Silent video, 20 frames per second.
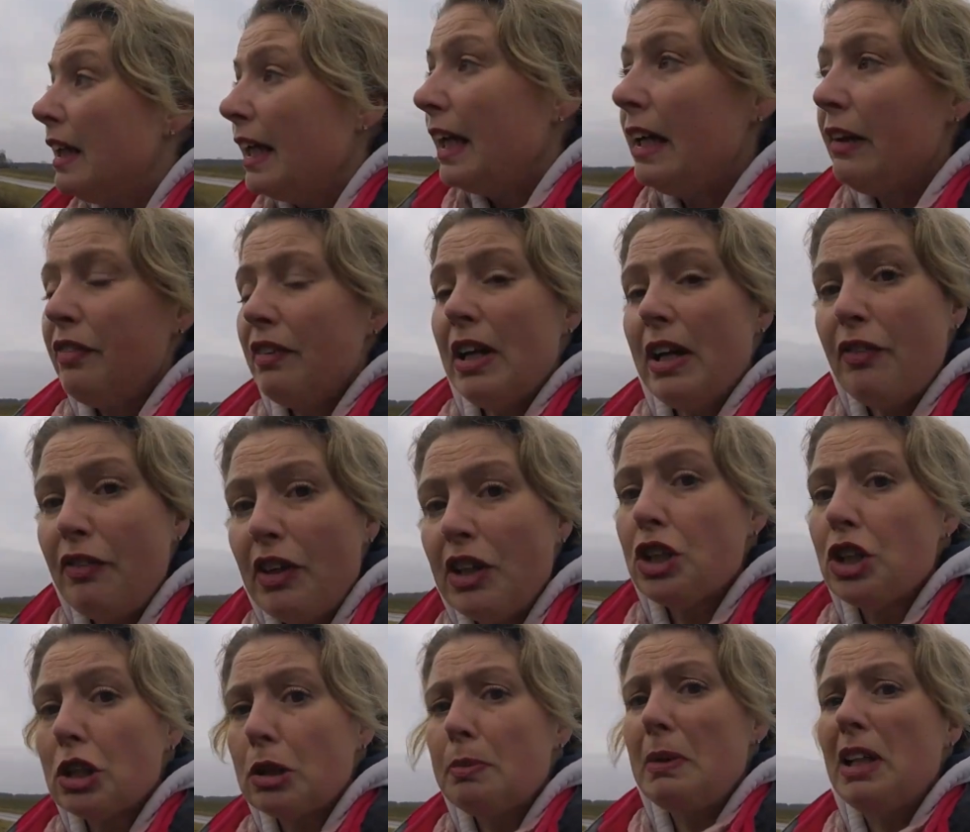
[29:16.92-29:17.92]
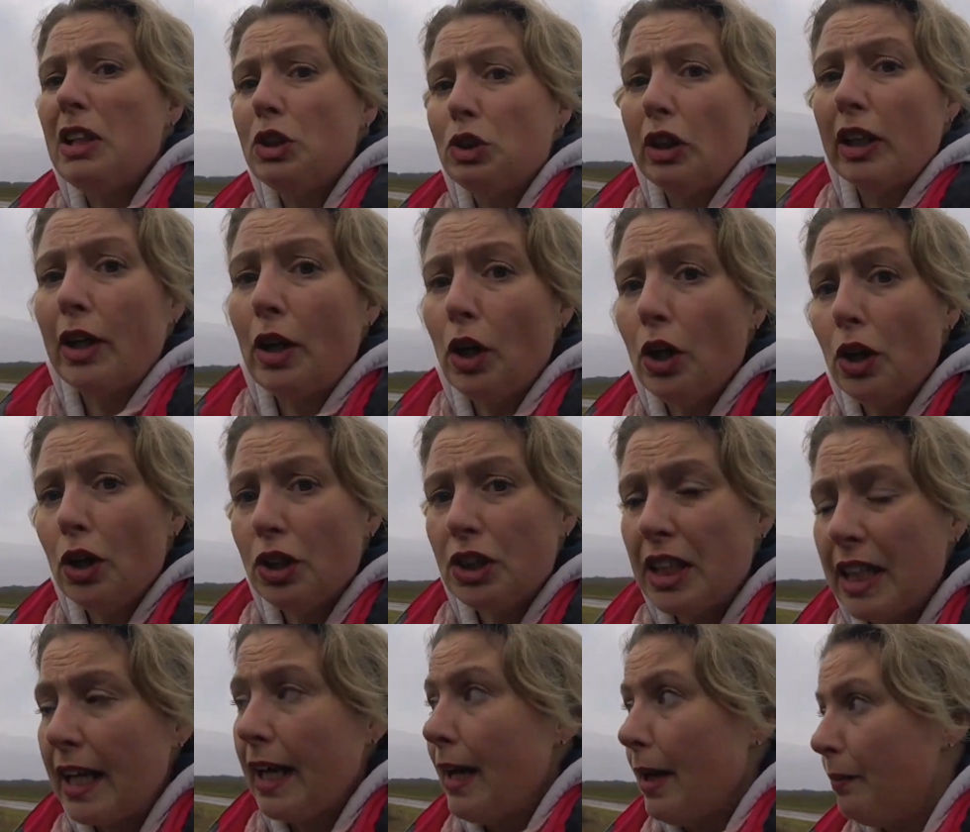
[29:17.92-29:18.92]
even if it just means
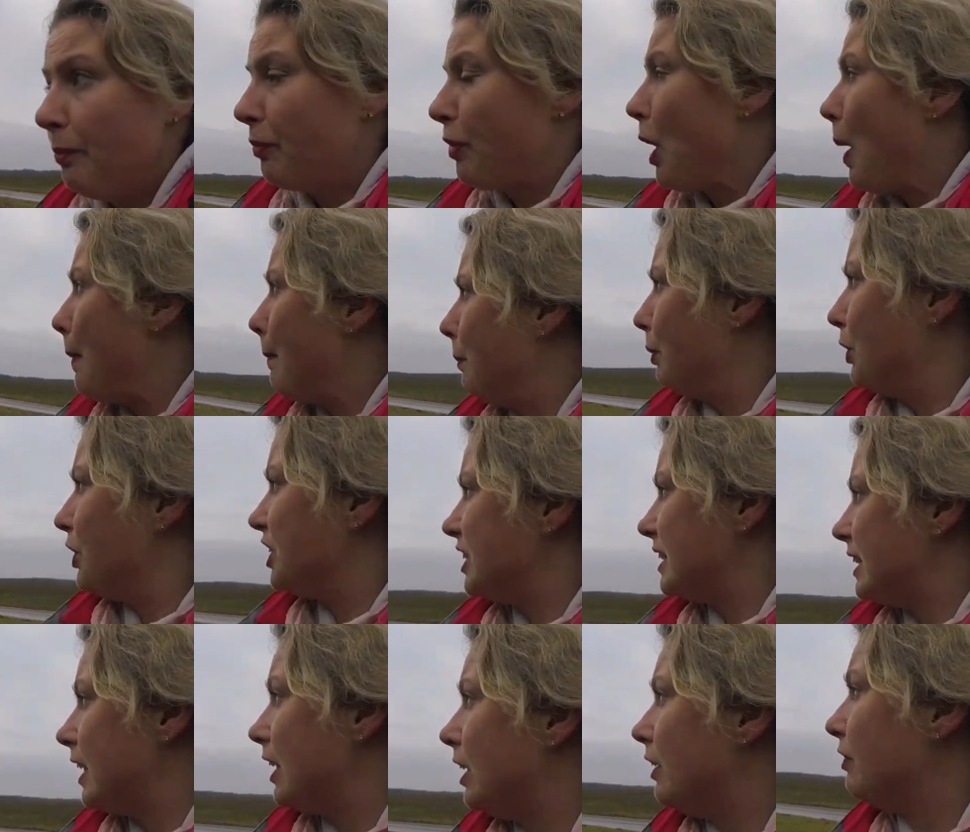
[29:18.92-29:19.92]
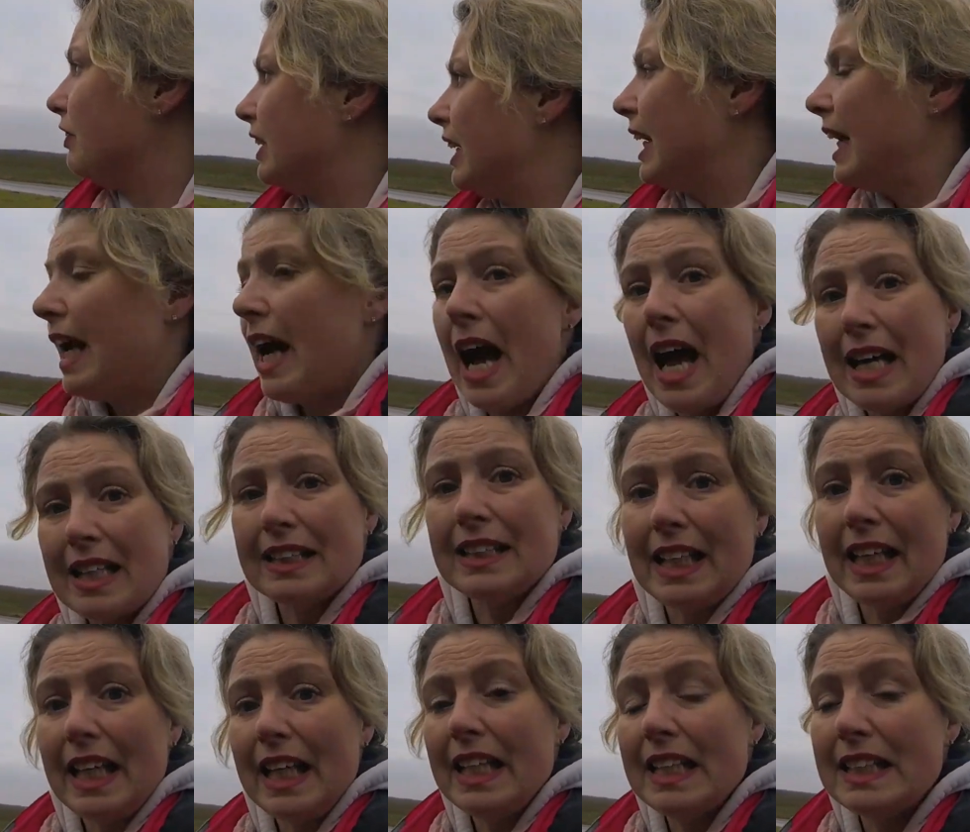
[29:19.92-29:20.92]
recording it and preserving it as
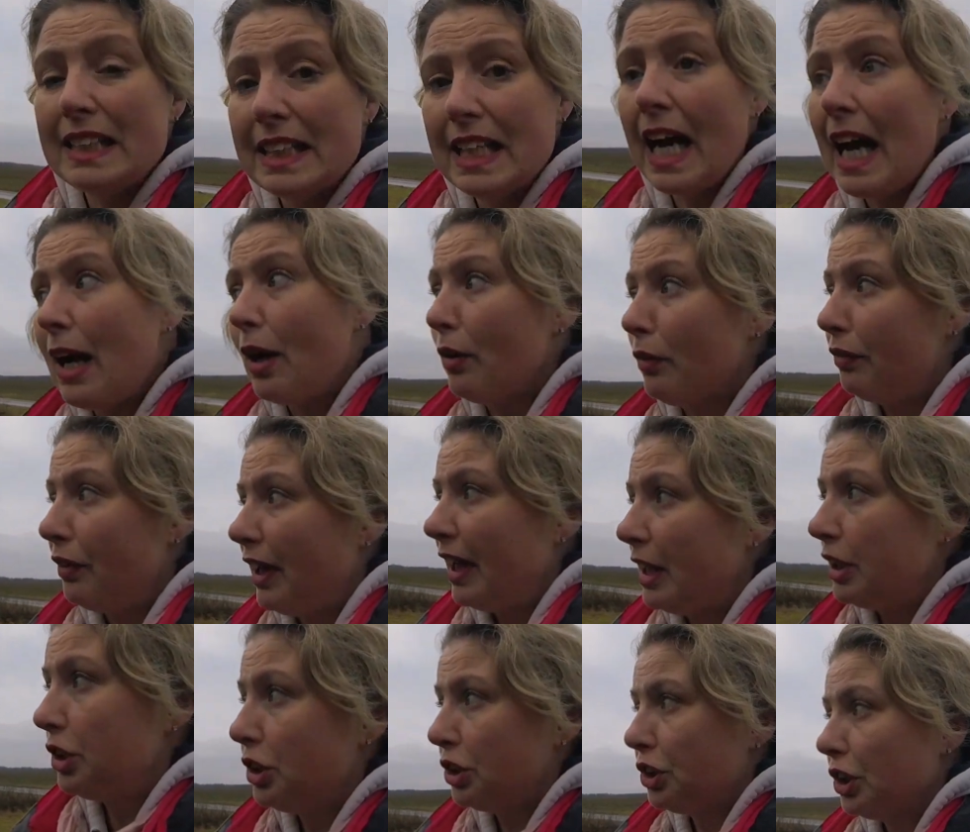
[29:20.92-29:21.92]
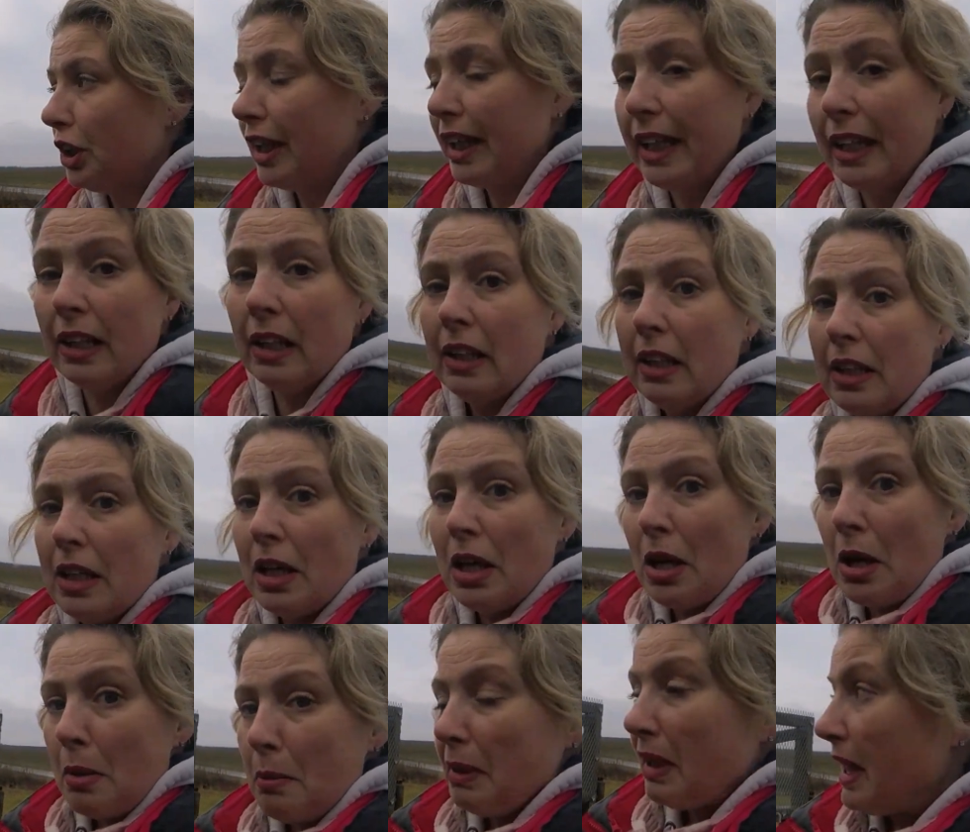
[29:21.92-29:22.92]
it is now for history,
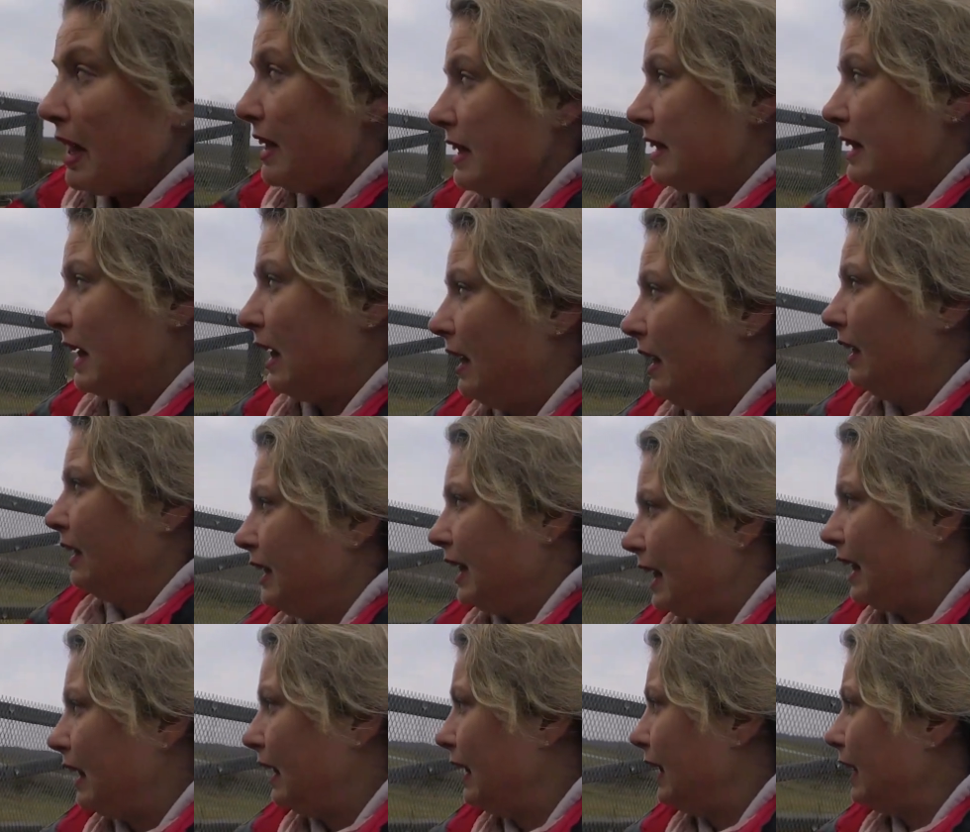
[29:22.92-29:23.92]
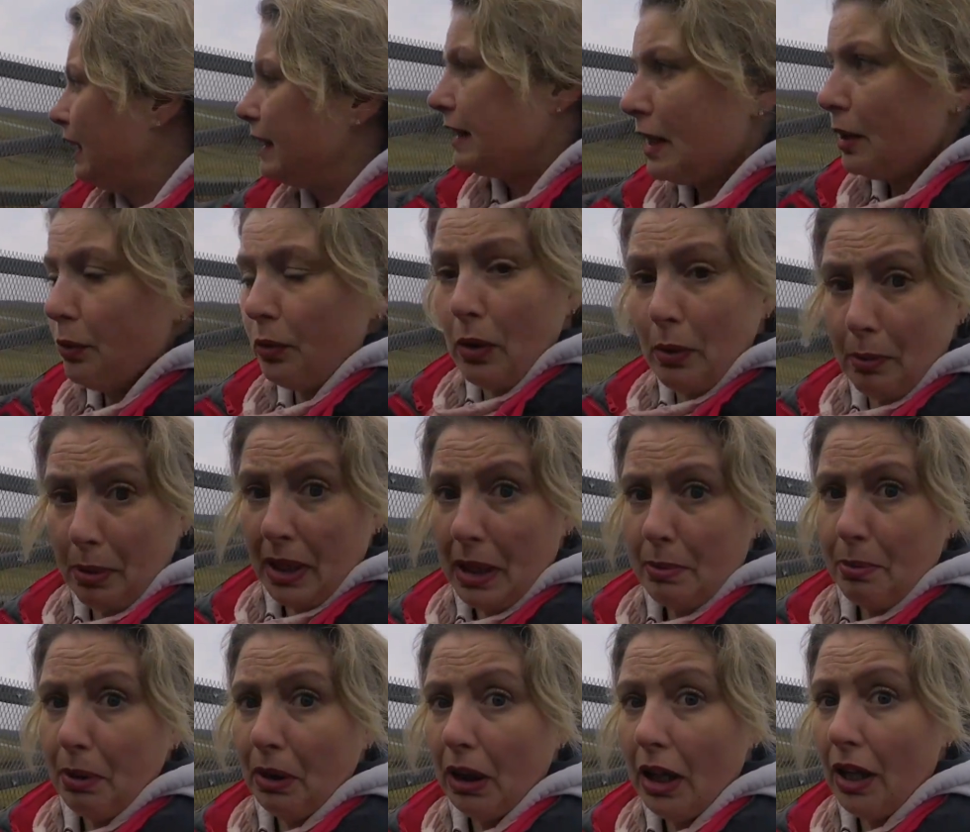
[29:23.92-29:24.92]
because they clearly don't want
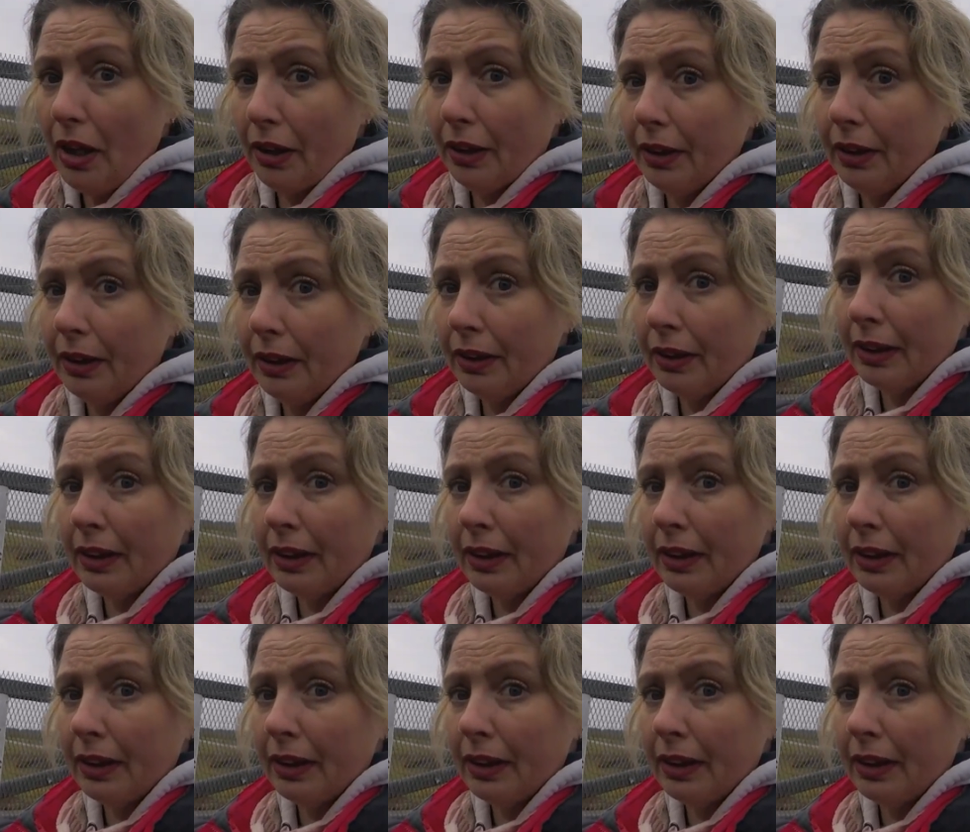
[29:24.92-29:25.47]
people on,